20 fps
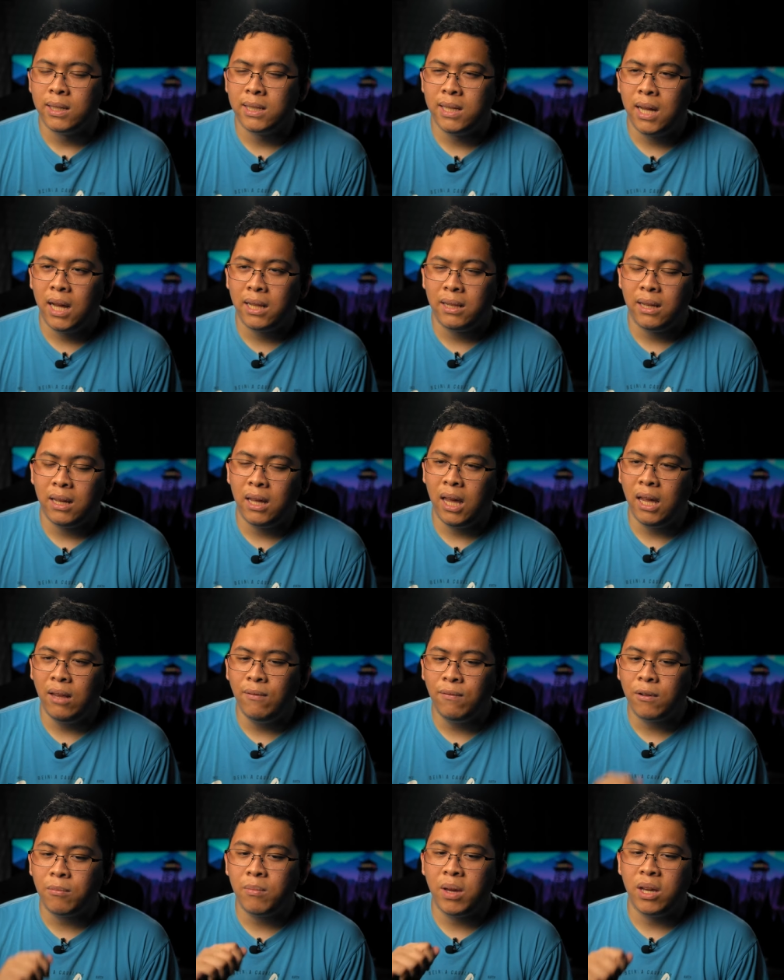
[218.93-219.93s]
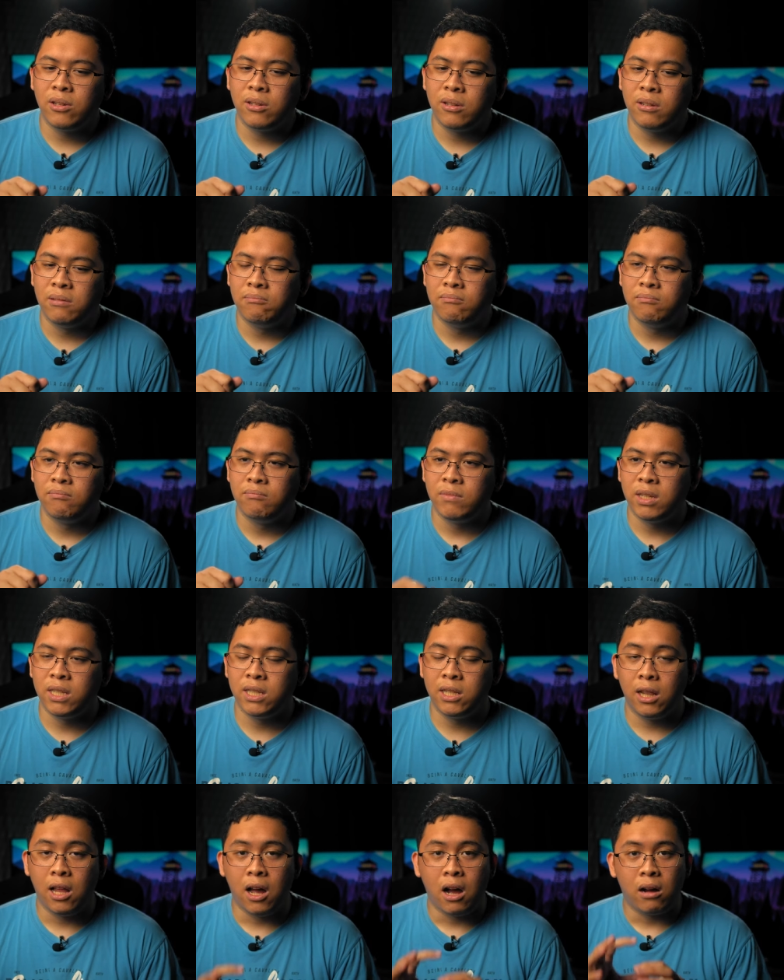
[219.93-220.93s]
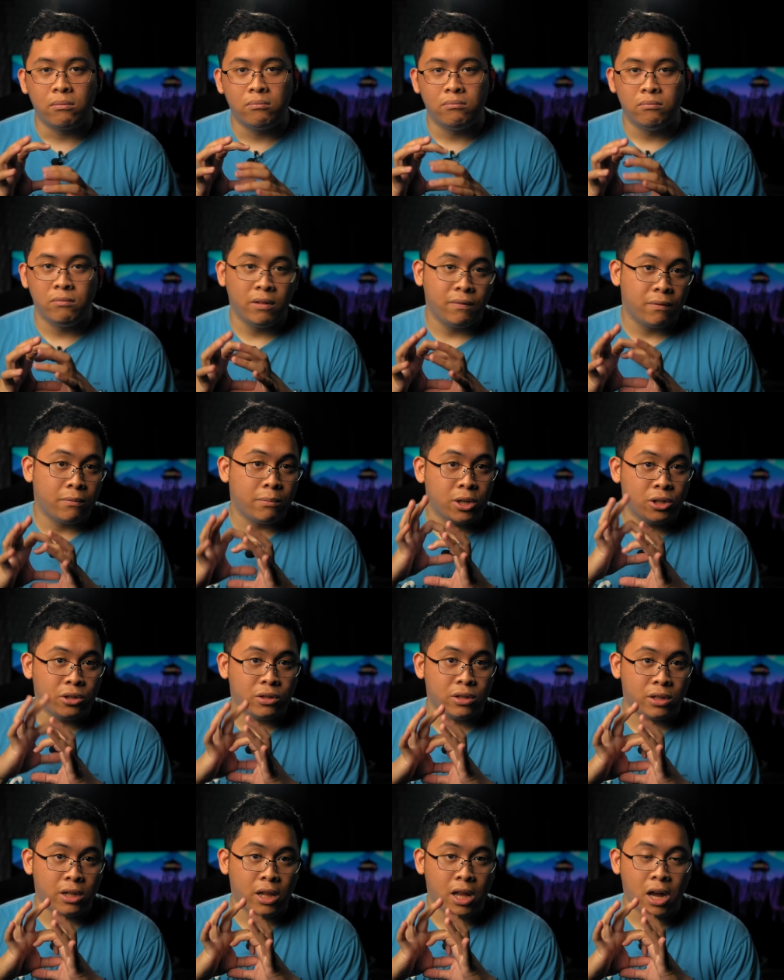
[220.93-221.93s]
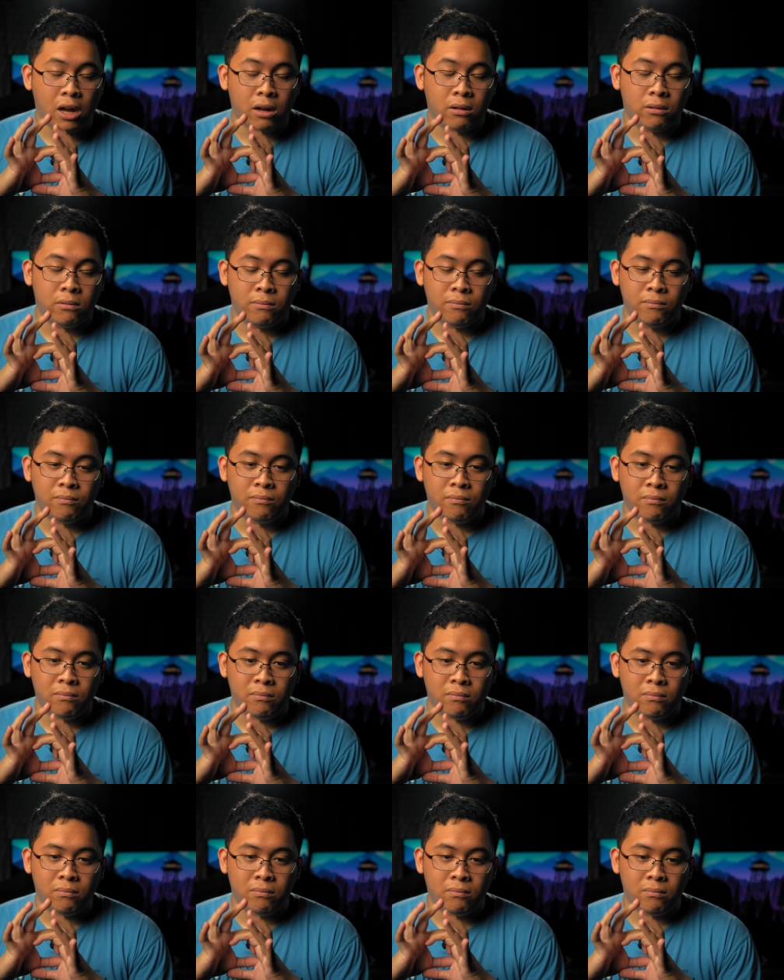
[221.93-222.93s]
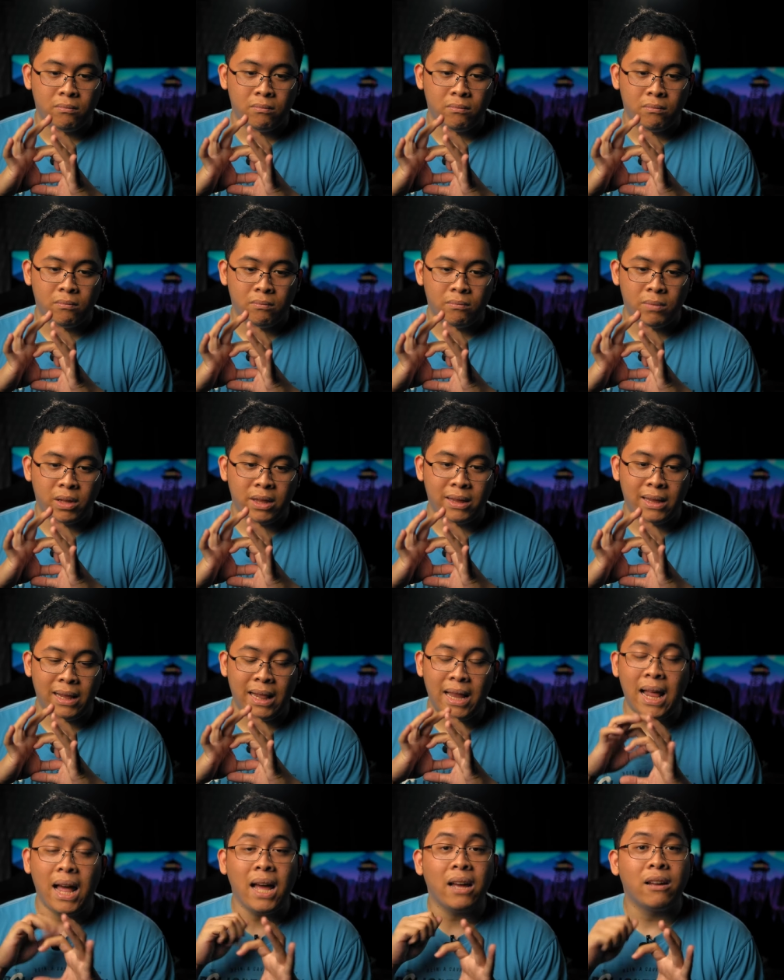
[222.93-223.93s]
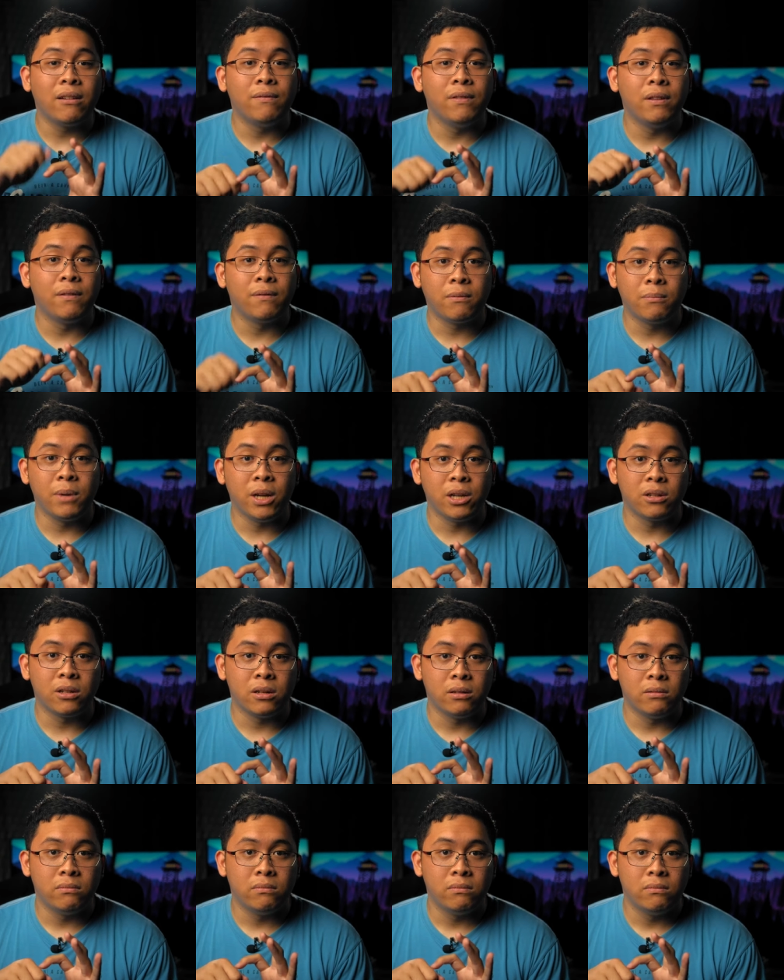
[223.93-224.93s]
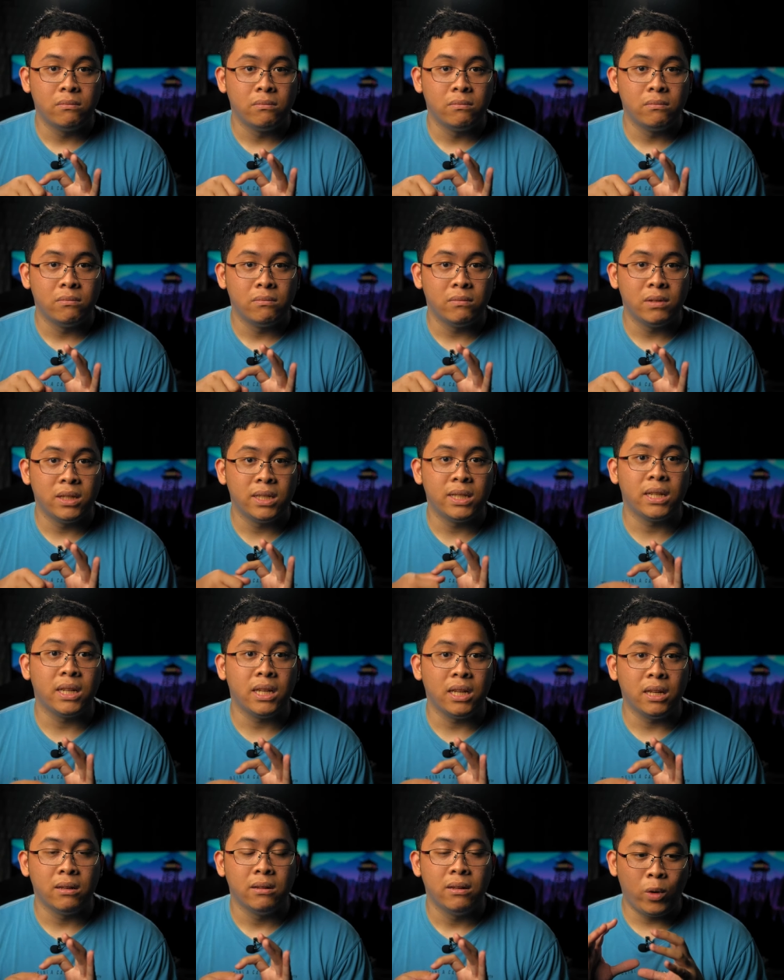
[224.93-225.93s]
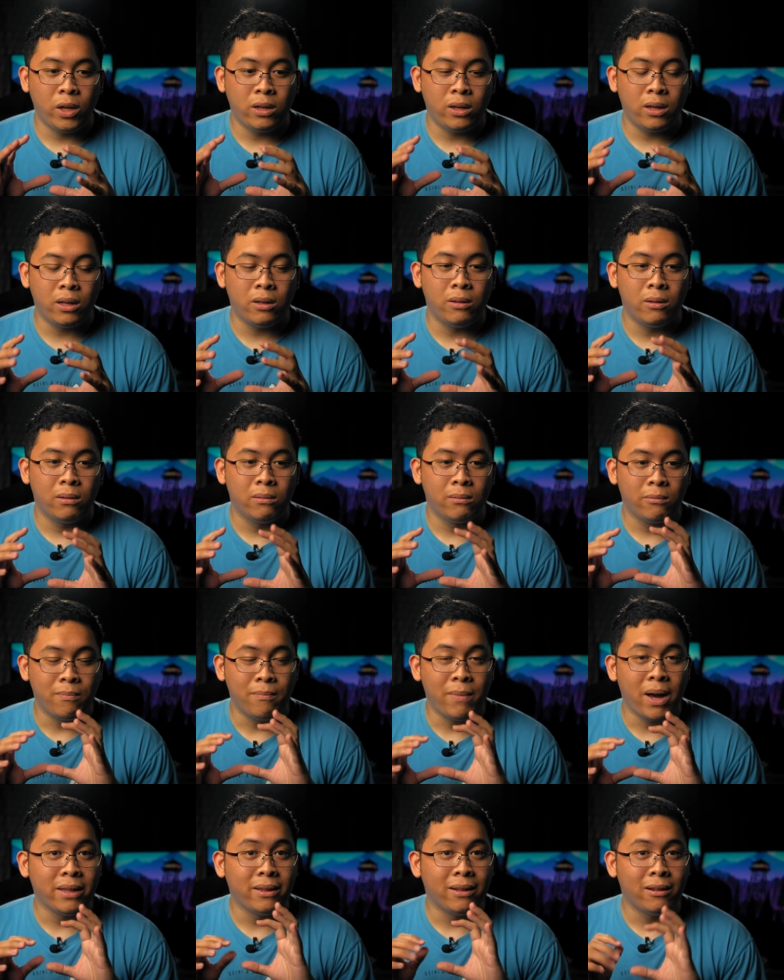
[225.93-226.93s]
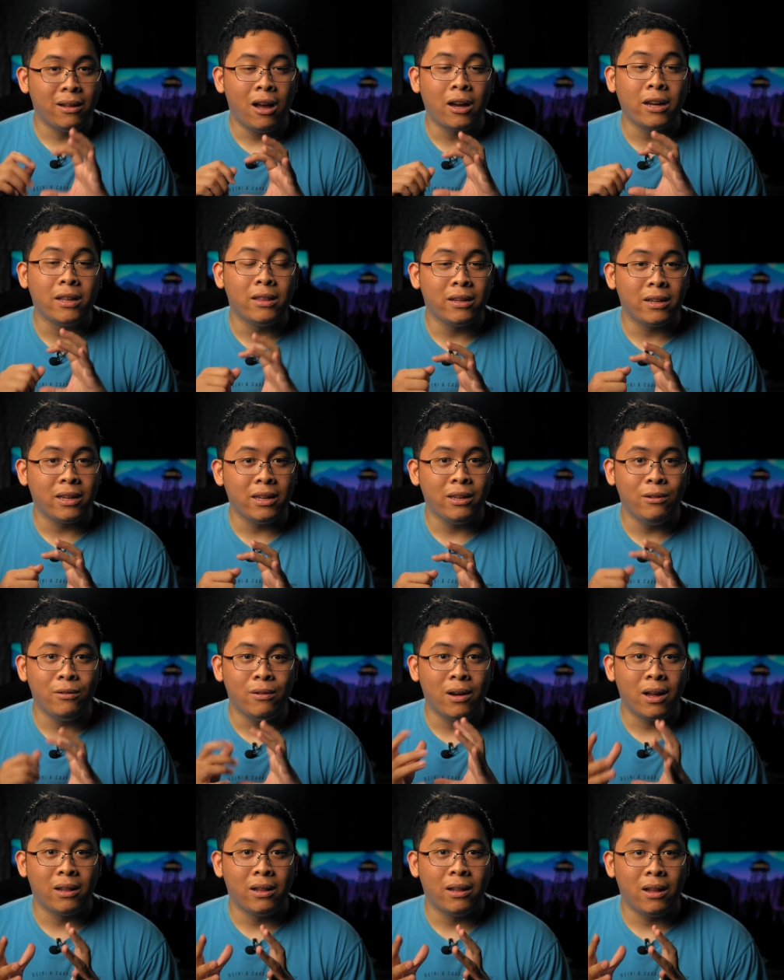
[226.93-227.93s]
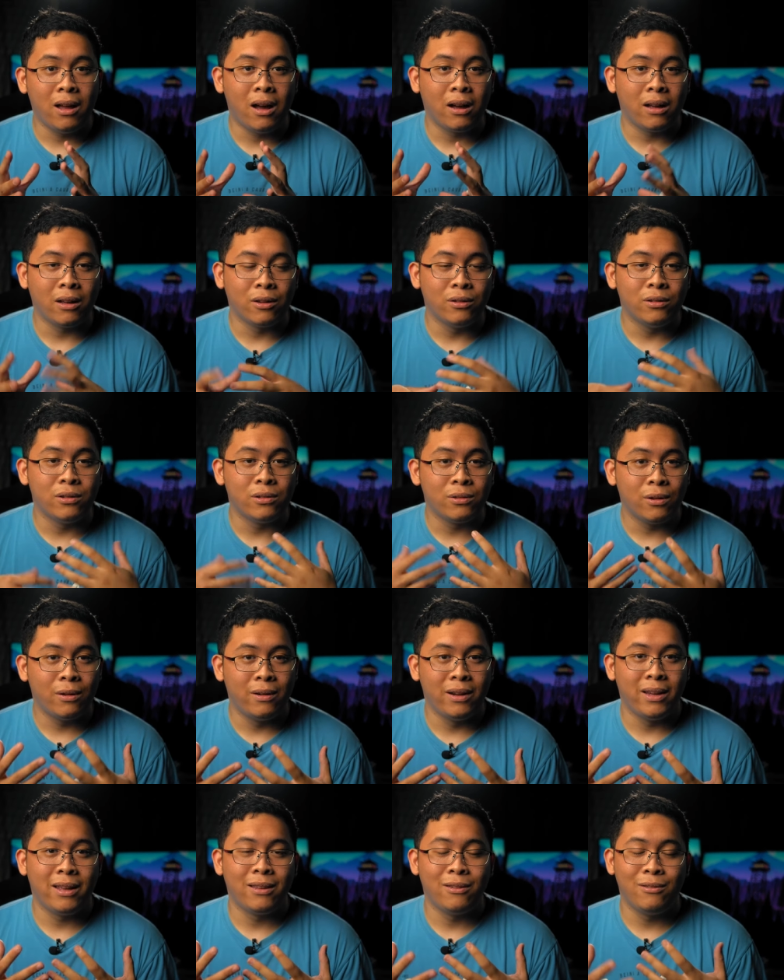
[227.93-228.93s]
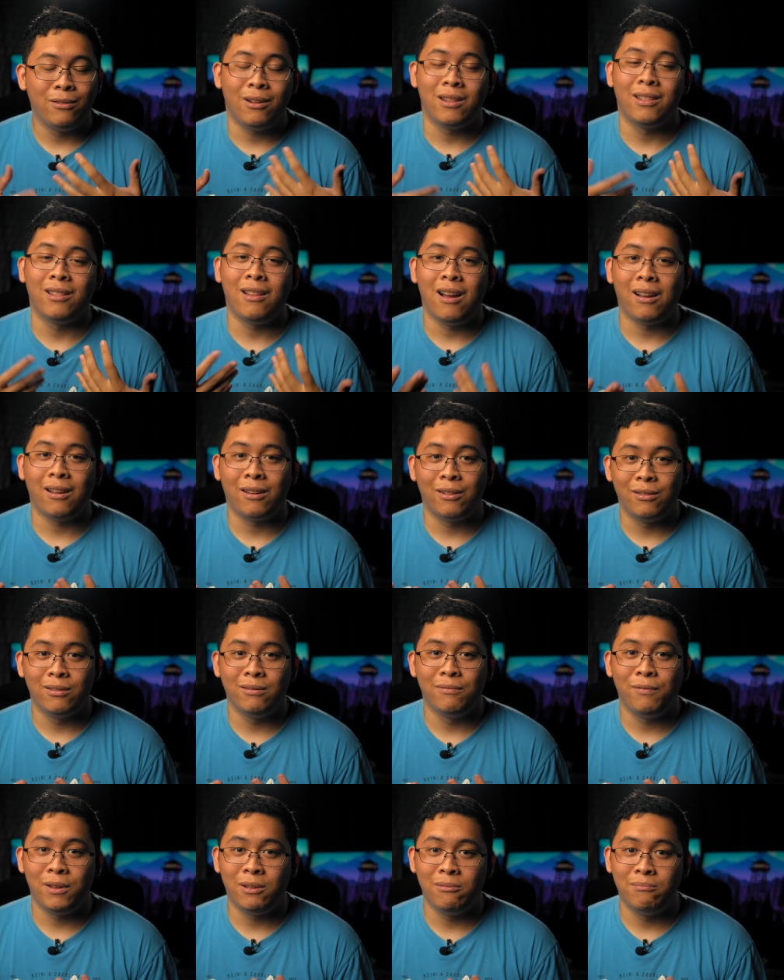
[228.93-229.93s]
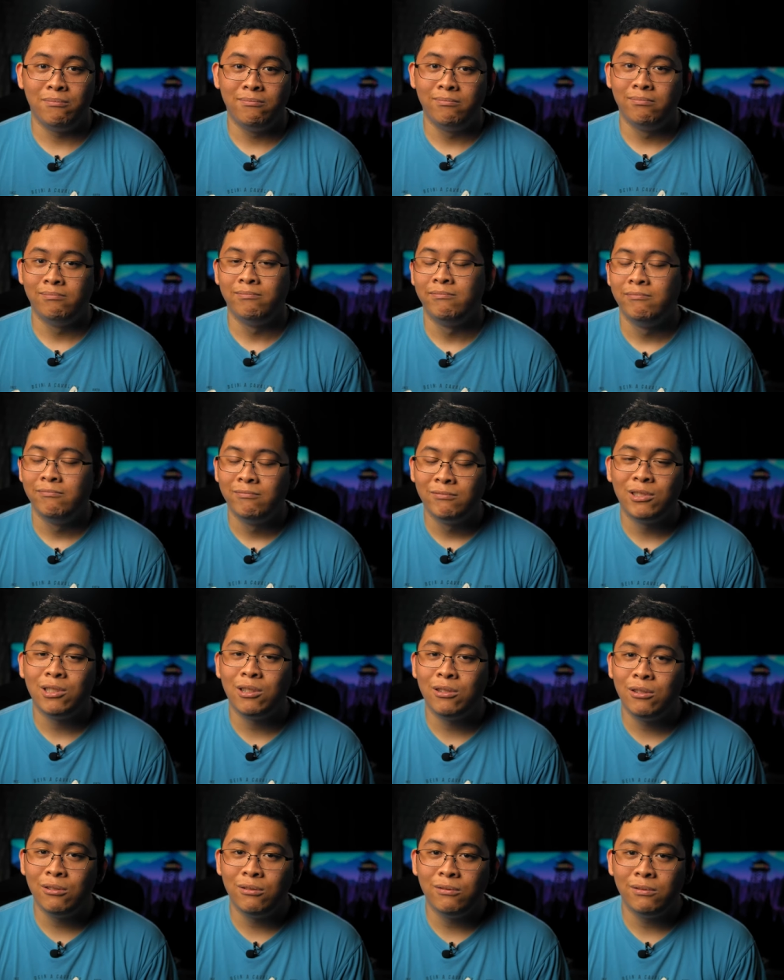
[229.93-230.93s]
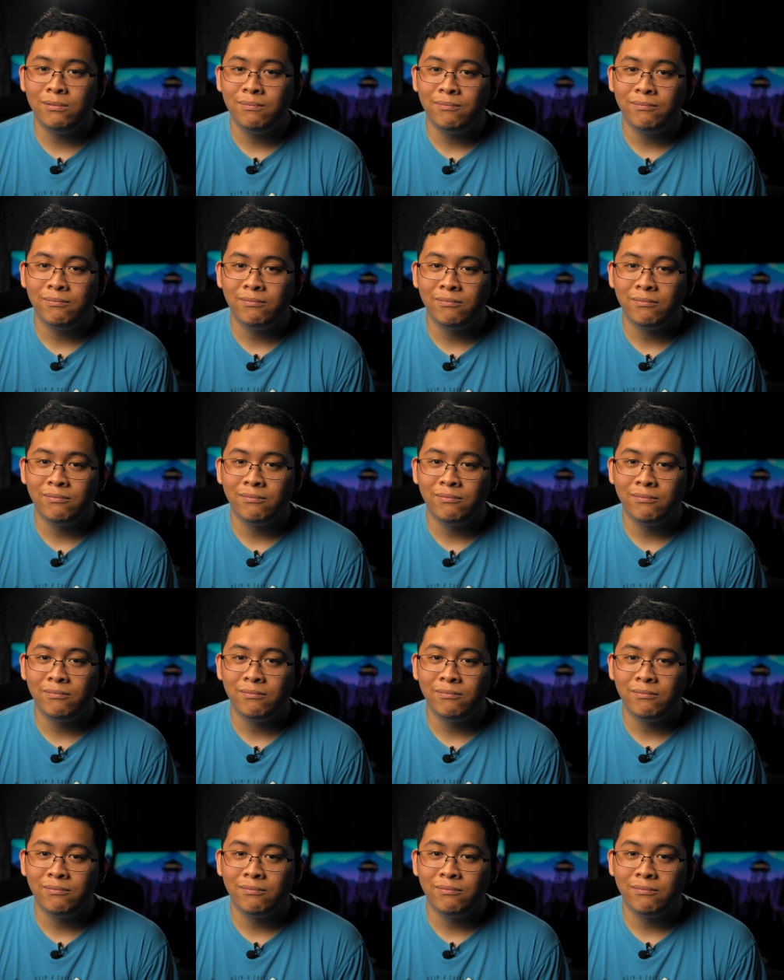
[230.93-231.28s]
is that information is the lock Information is the lock. But the lack of information is the key. When you can combine the lock and the key, you unlock a good story and you unlock a good film. So